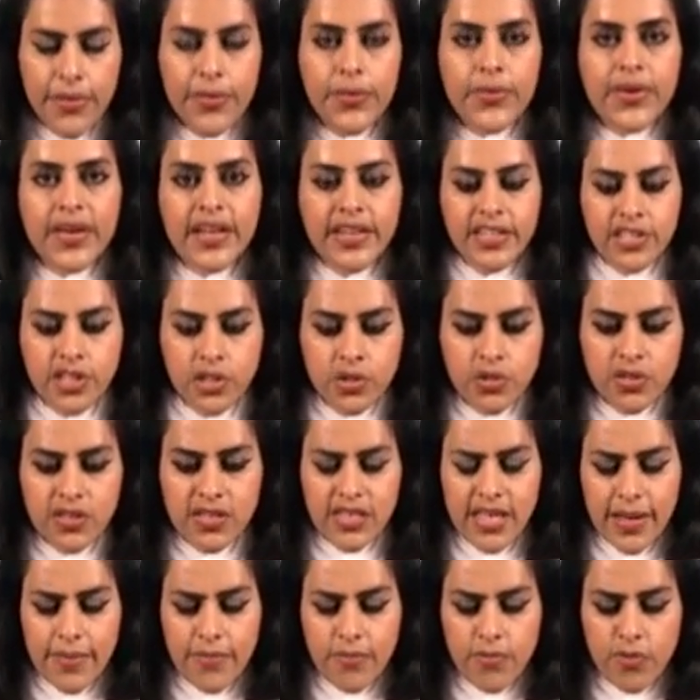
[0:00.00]
You can
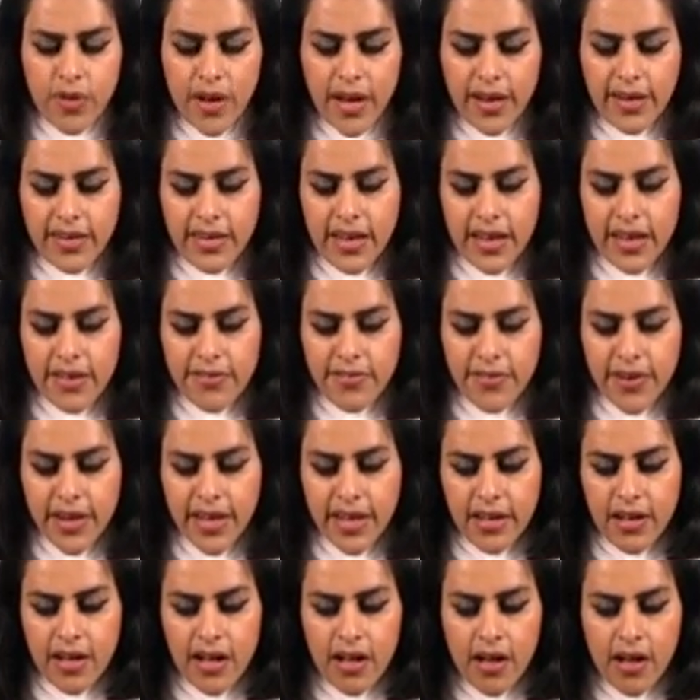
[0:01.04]
use them when
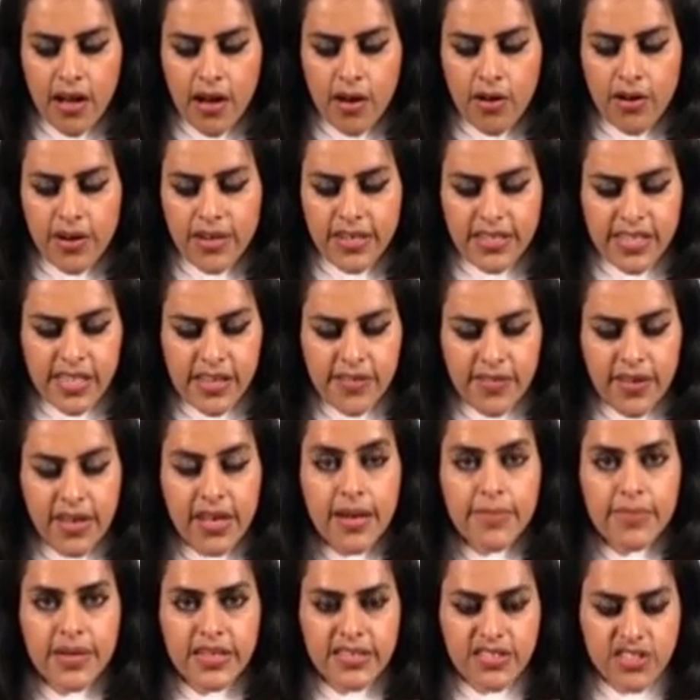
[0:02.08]
delivering or
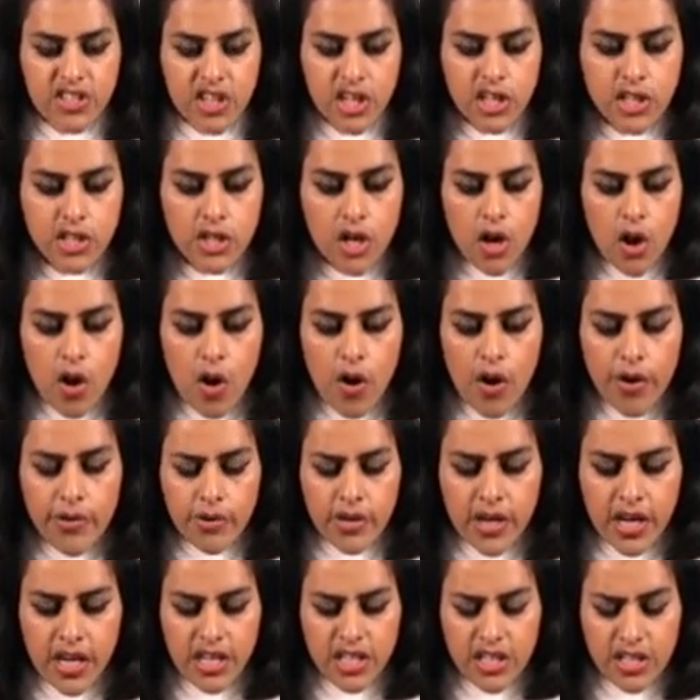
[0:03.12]
receiving a message, or
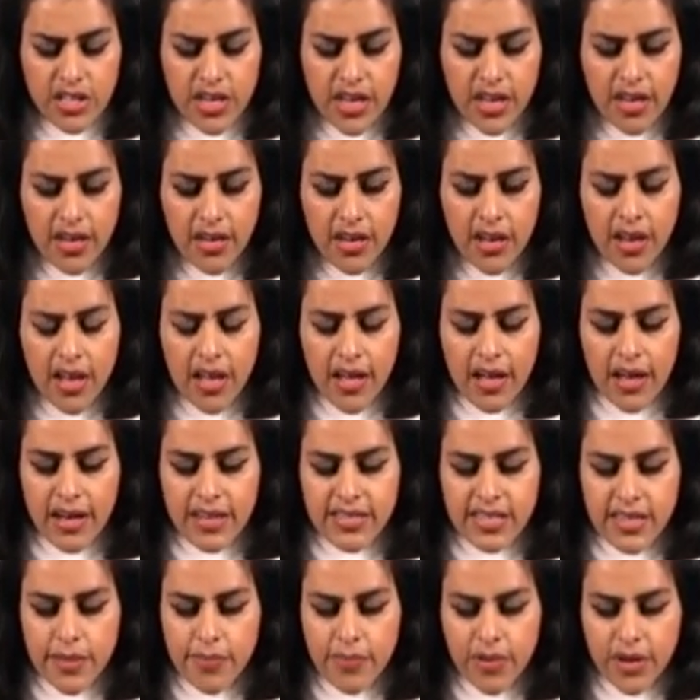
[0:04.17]
occasional
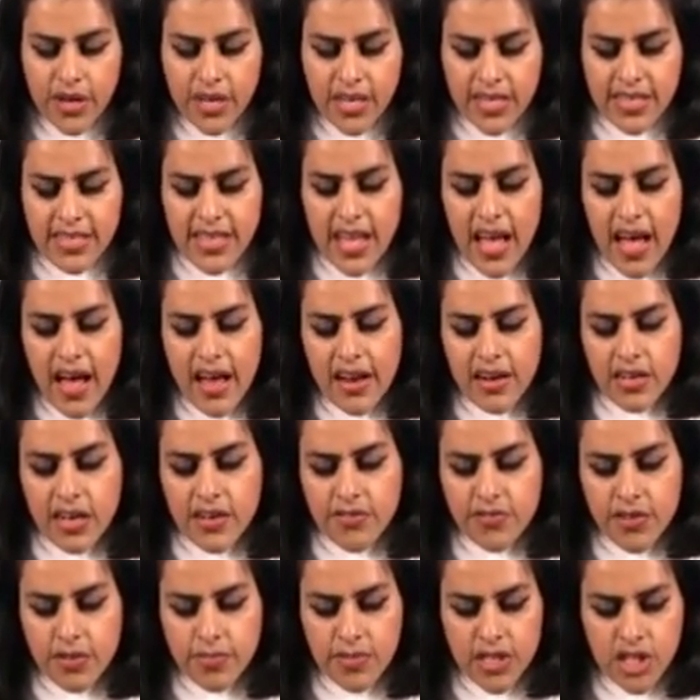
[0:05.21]
summaries and
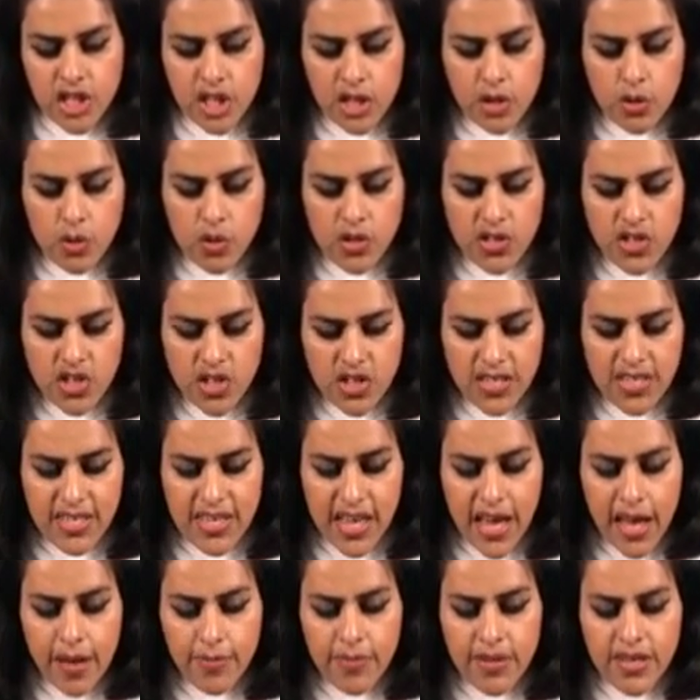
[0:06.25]
confirmation
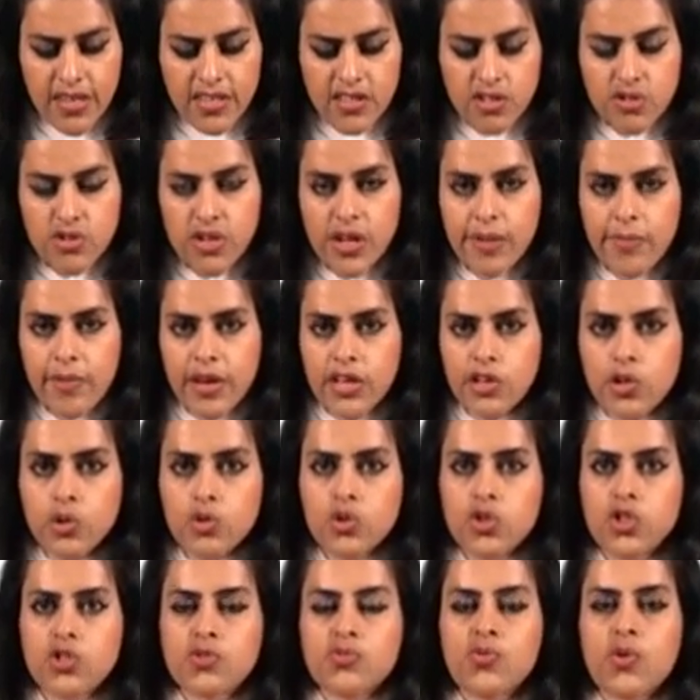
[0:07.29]
questions can be extremely
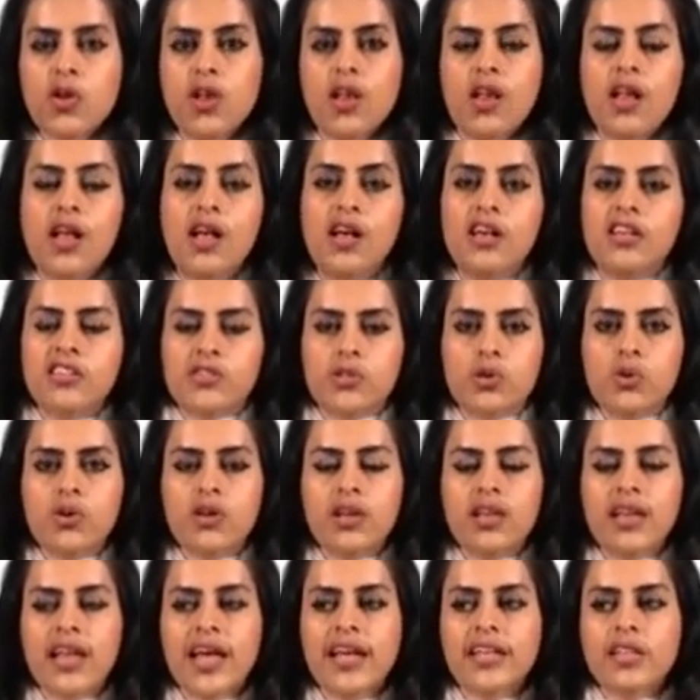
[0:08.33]
useful. So
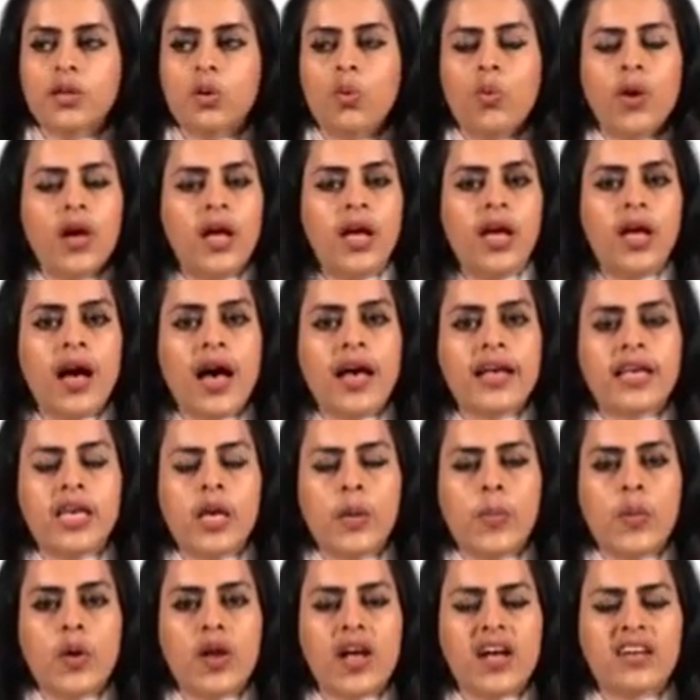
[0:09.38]
like the way I
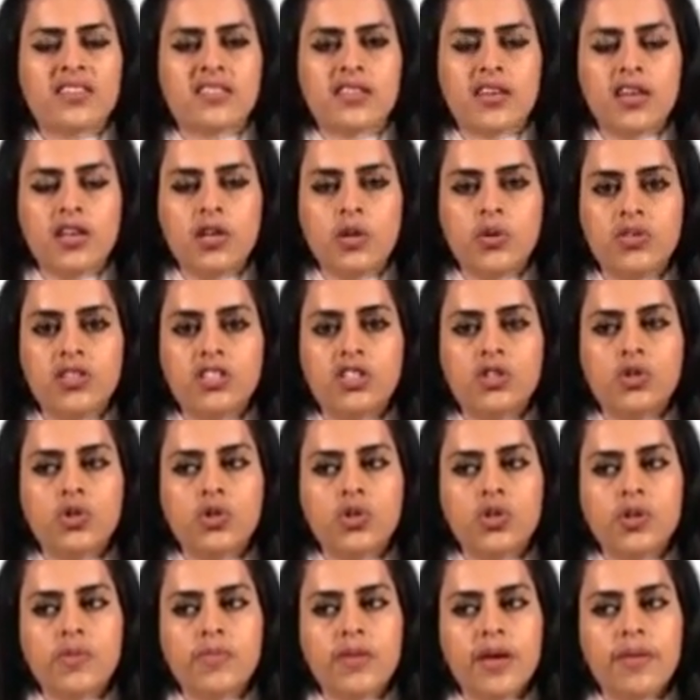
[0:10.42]
keep on asking you that do
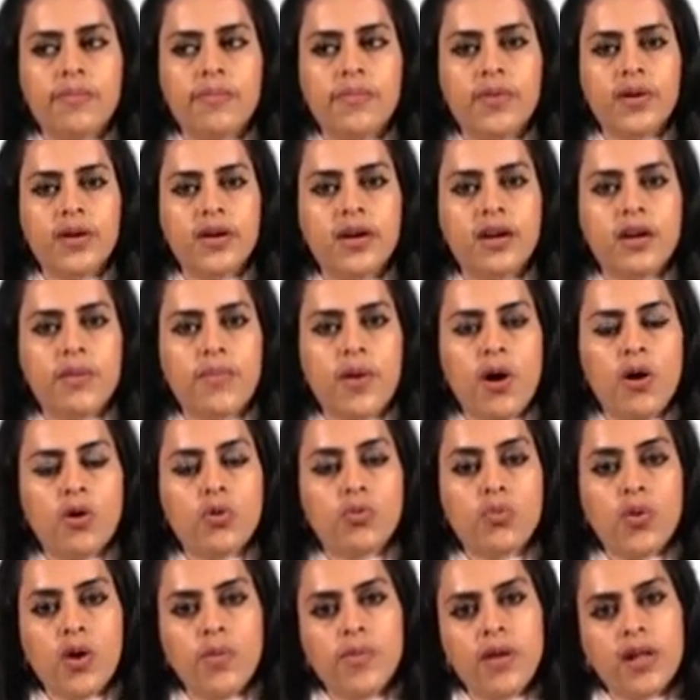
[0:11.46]
you remember
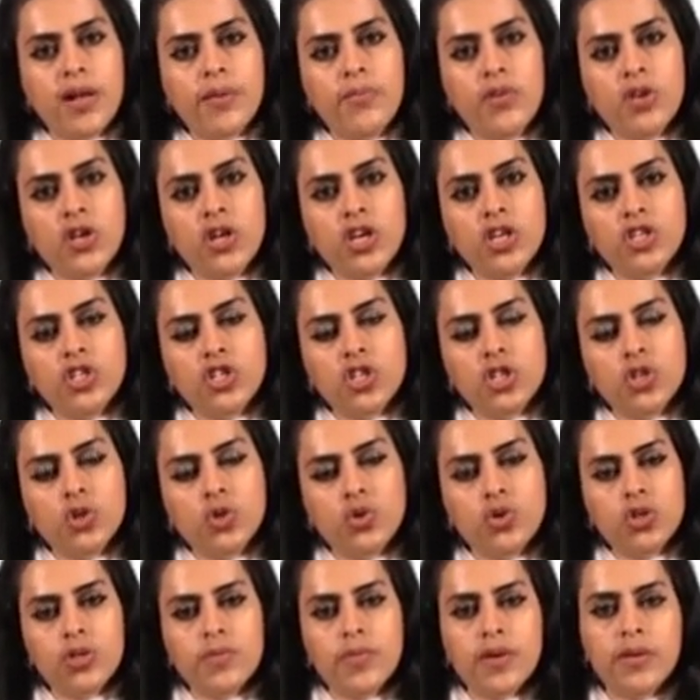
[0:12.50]
about verbal communication?
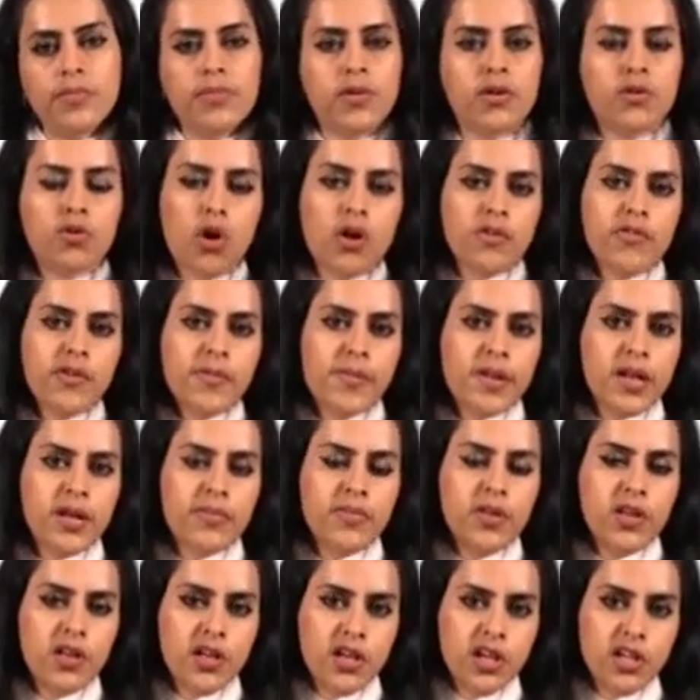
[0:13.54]
Do you remember non-verbal
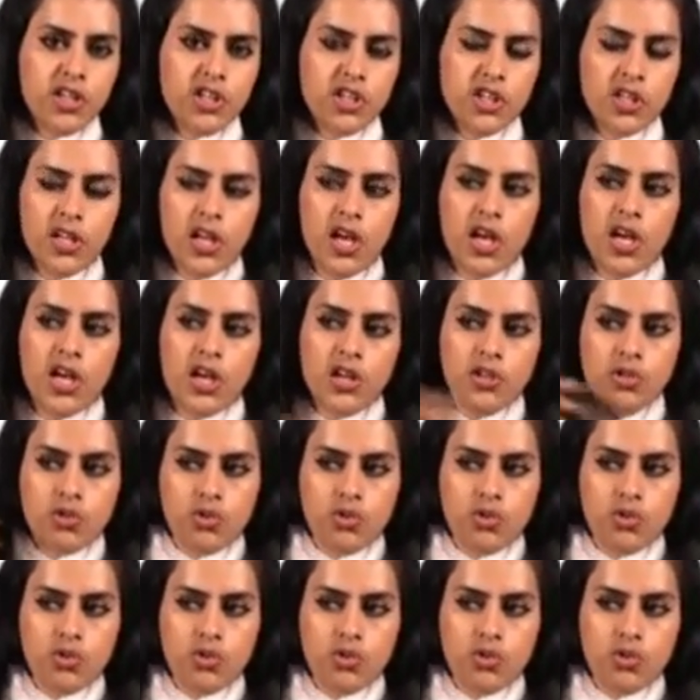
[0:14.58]
communication?